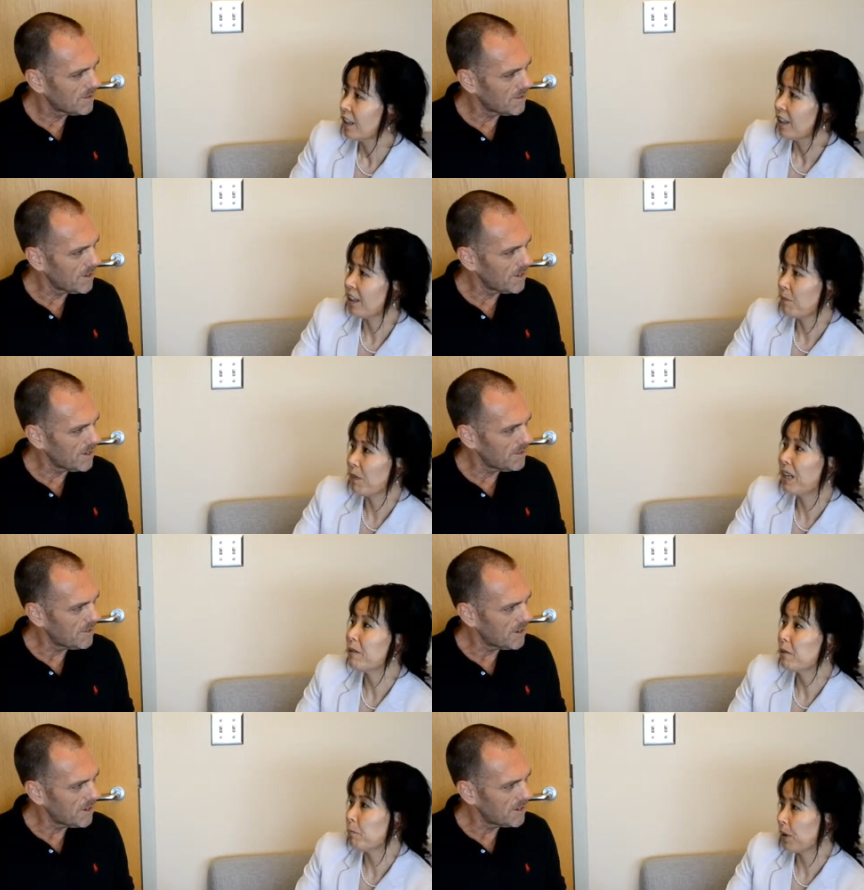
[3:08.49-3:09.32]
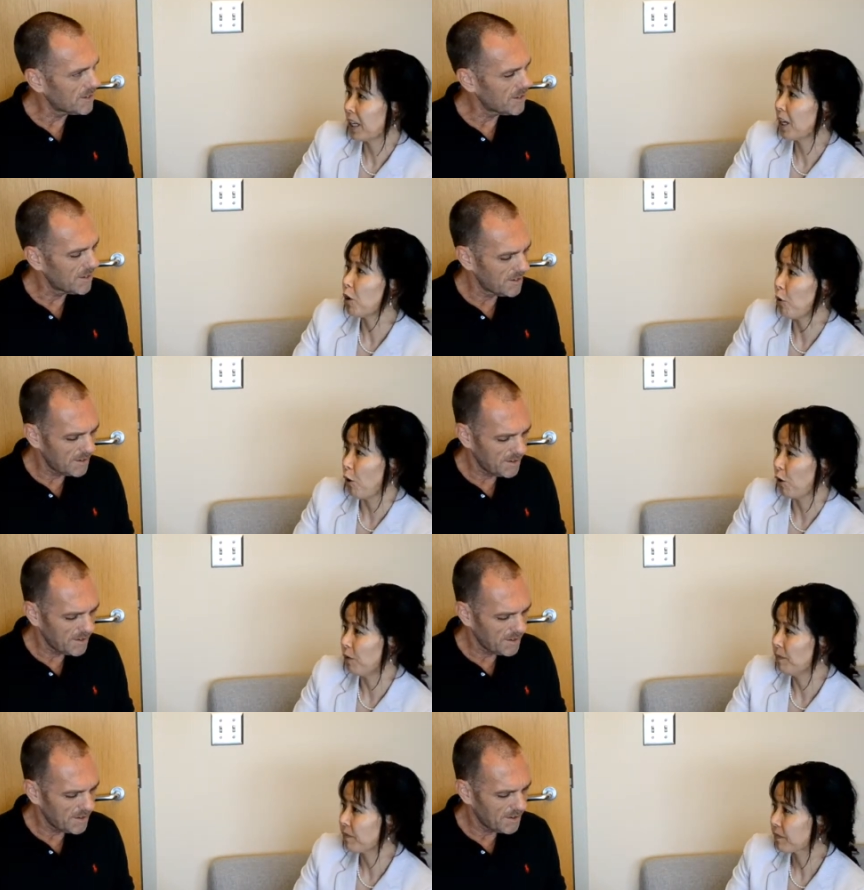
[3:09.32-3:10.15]
Speaker 1: right, may right. play a
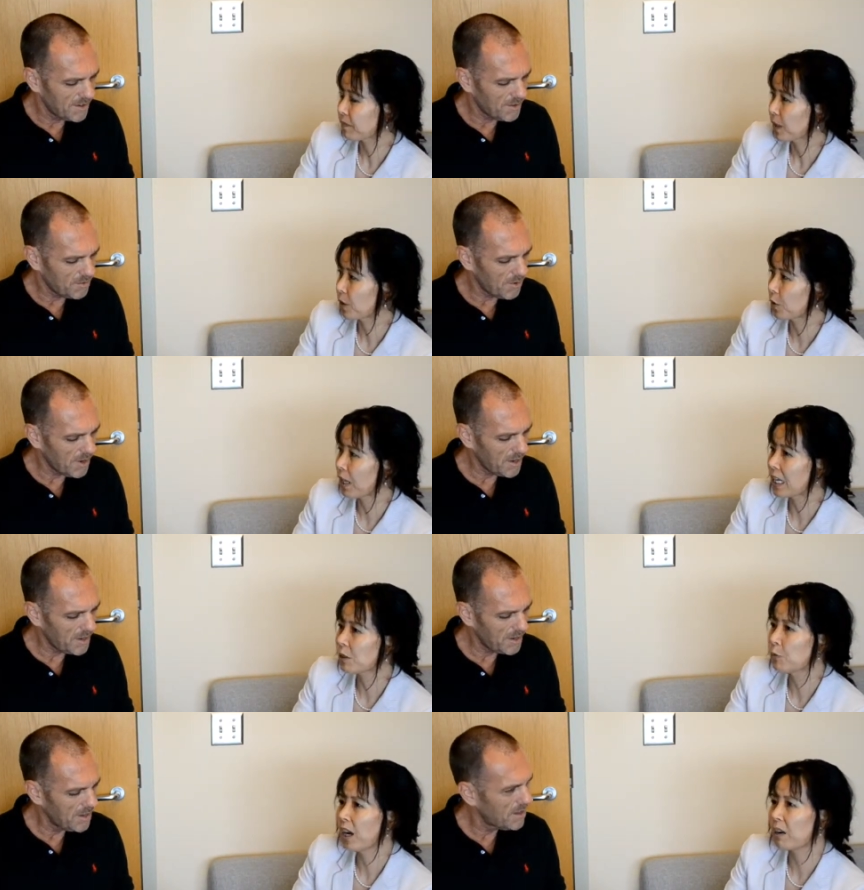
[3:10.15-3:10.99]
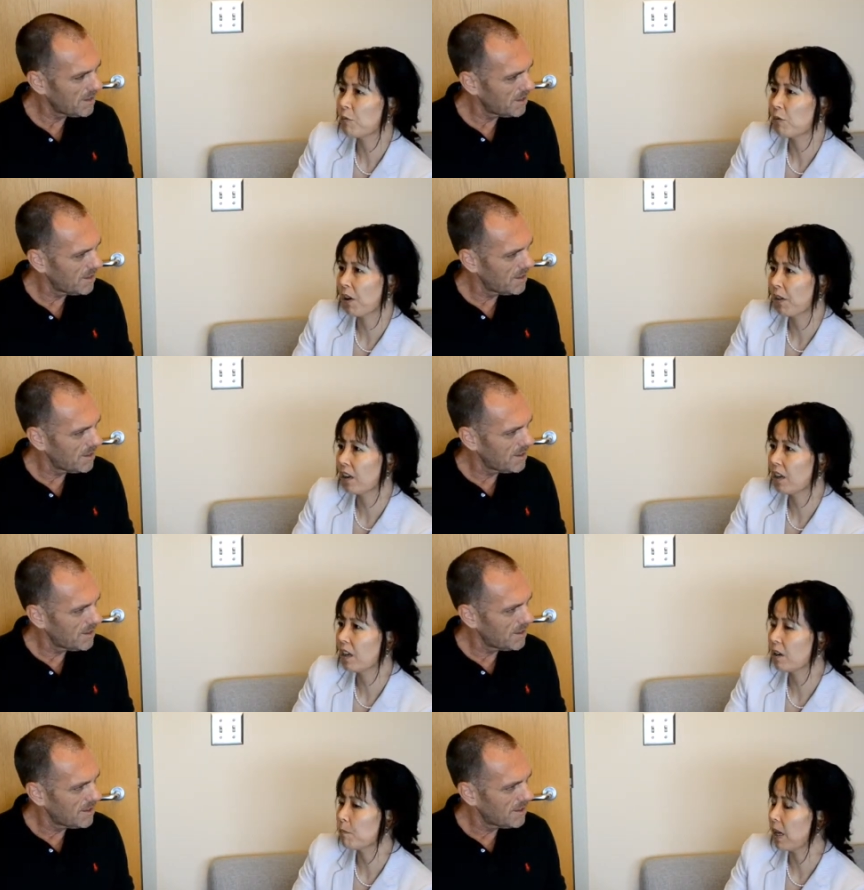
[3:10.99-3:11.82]
role. So right. that's why we're
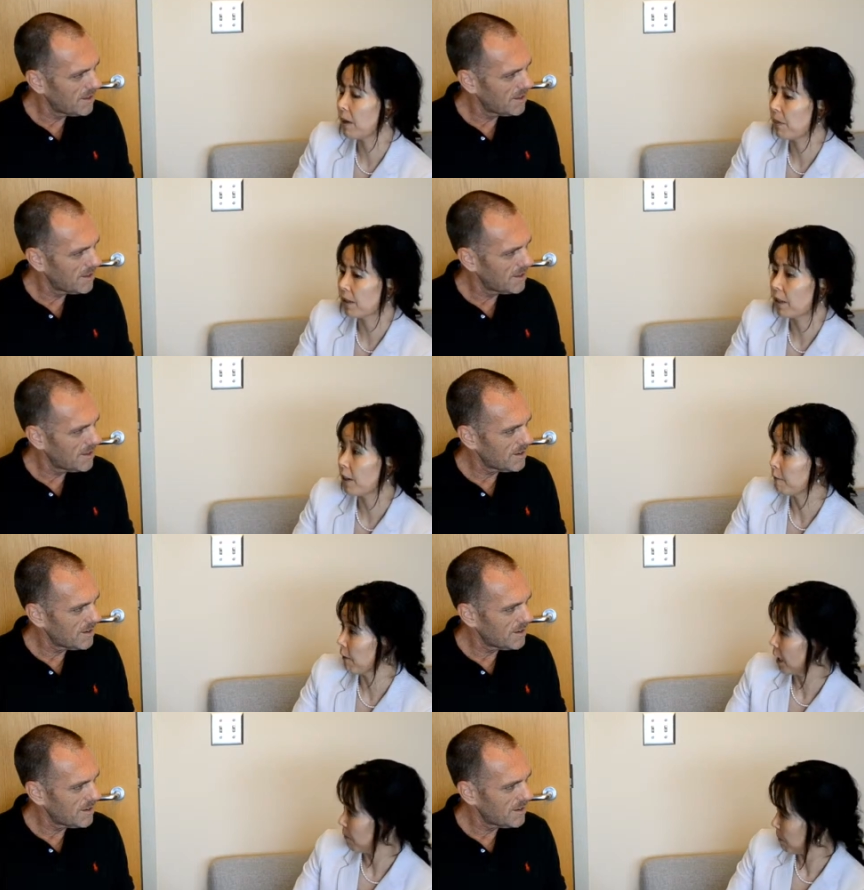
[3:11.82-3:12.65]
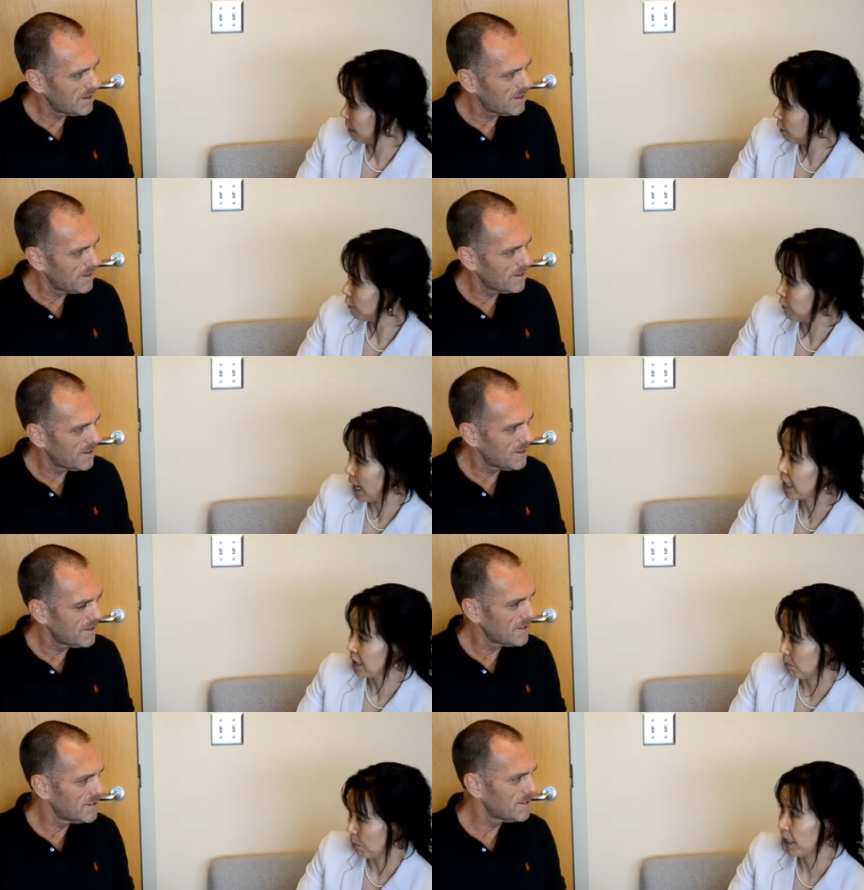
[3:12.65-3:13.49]
thinking maybe the environmental
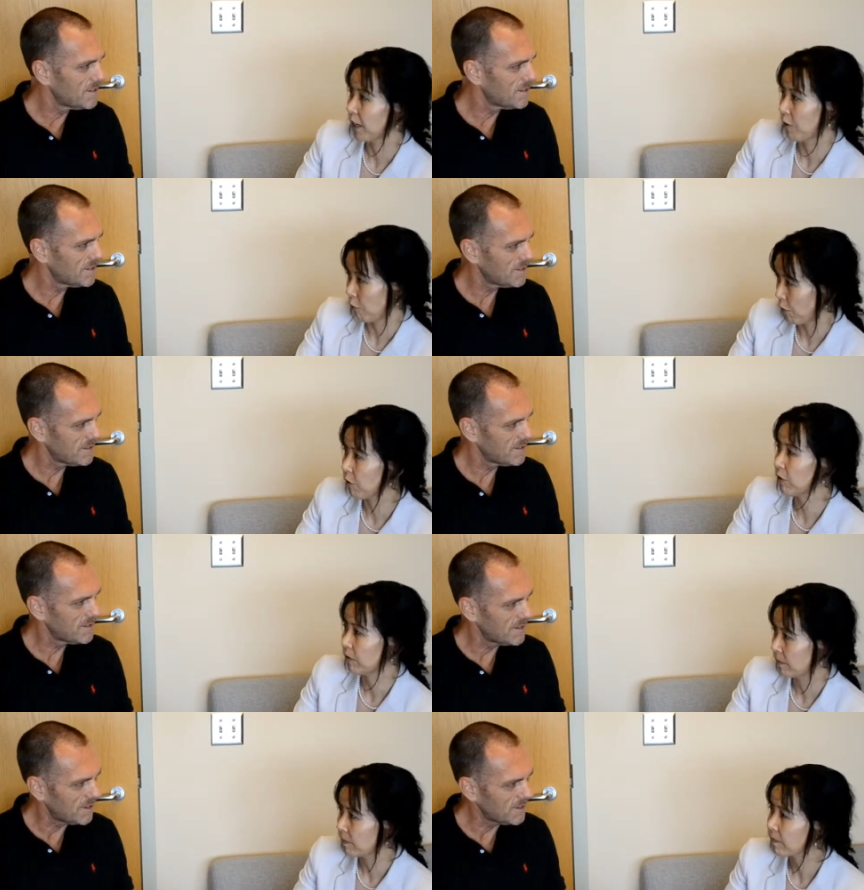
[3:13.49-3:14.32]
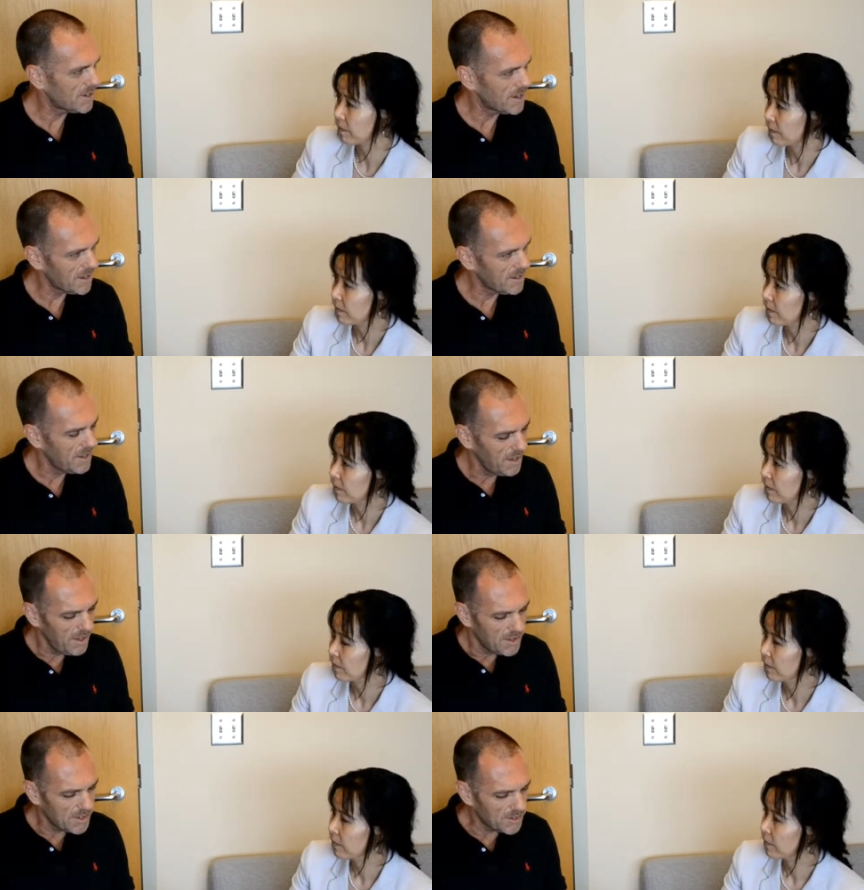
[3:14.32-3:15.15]
factor play a role.
Speaker 2: Okay.
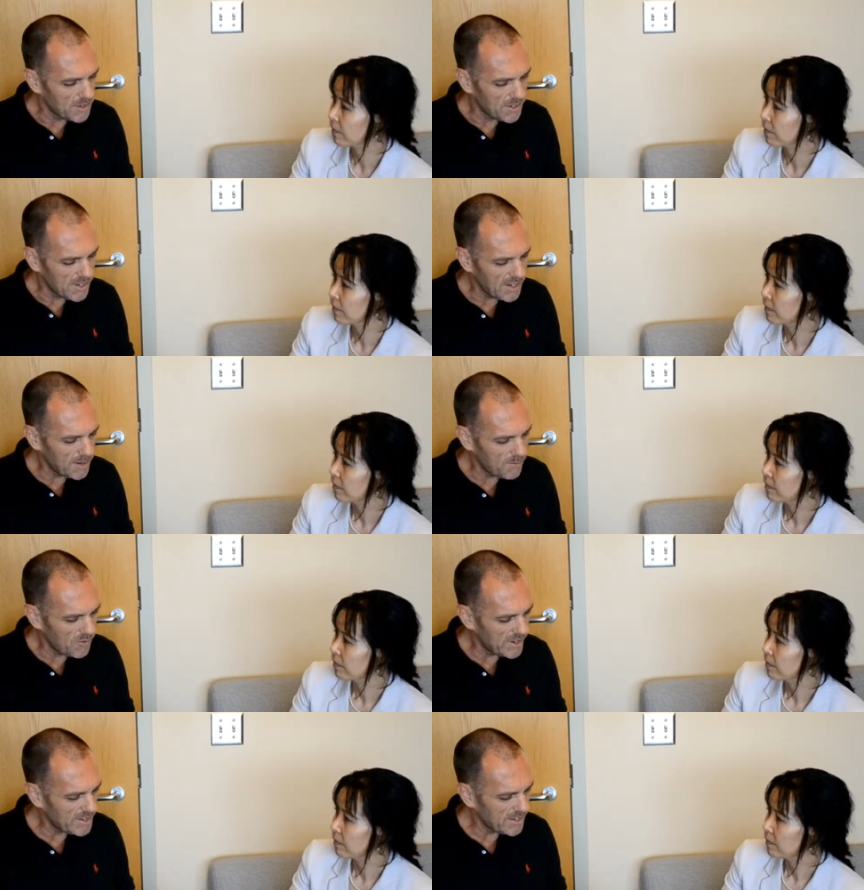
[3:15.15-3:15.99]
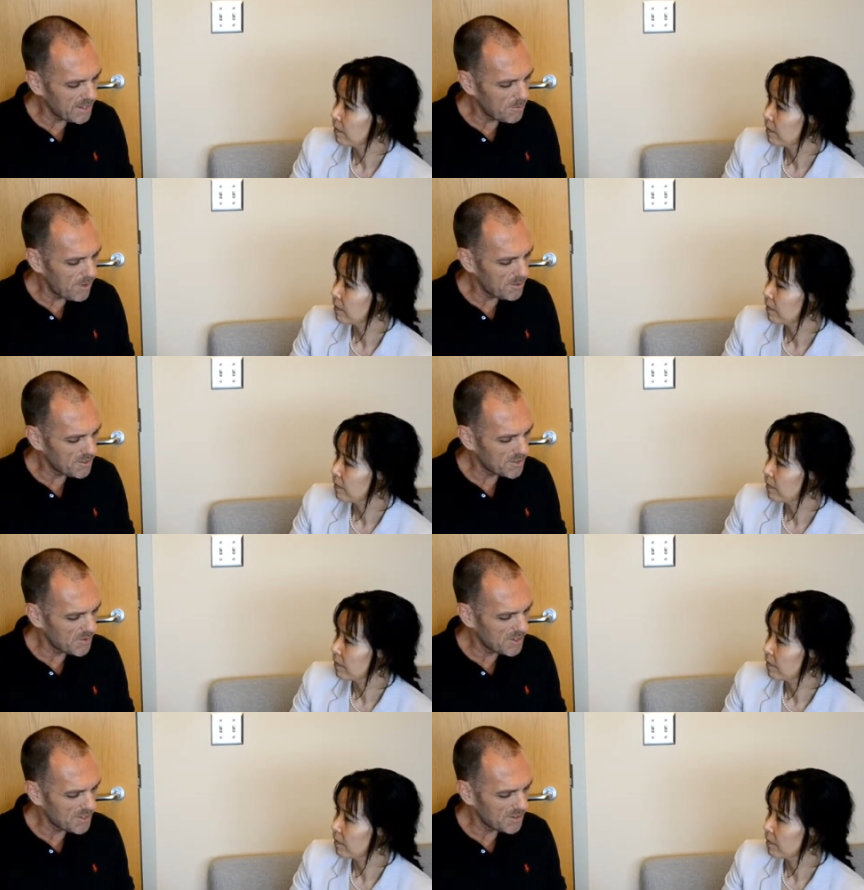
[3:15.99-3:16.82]
So your team recently
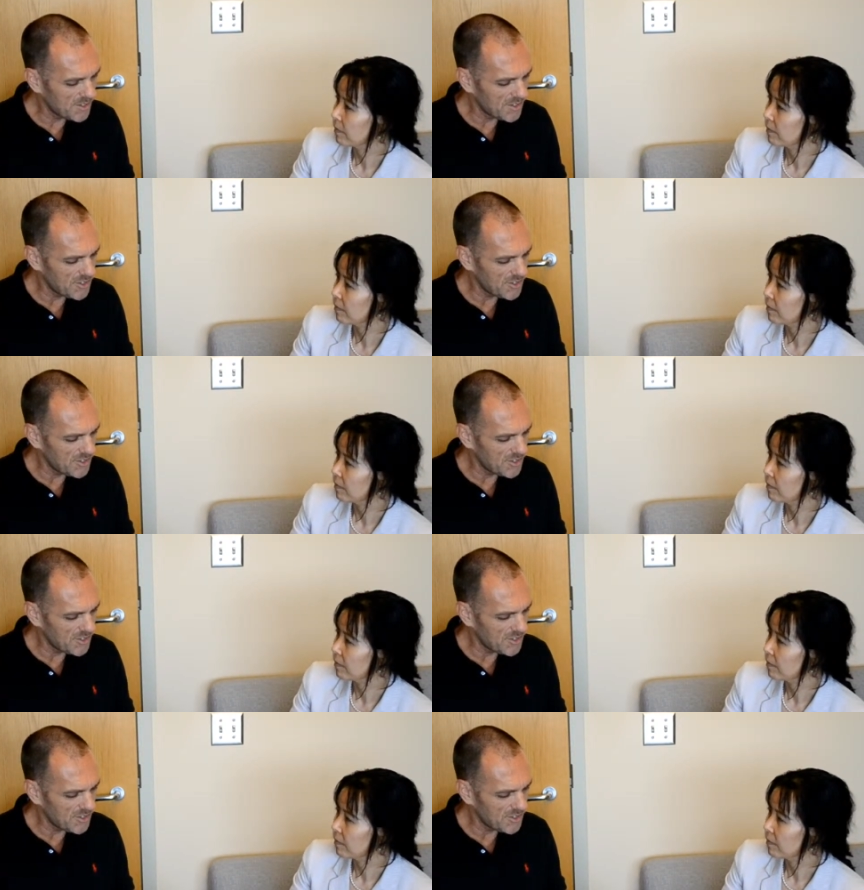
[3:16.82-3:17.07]
published research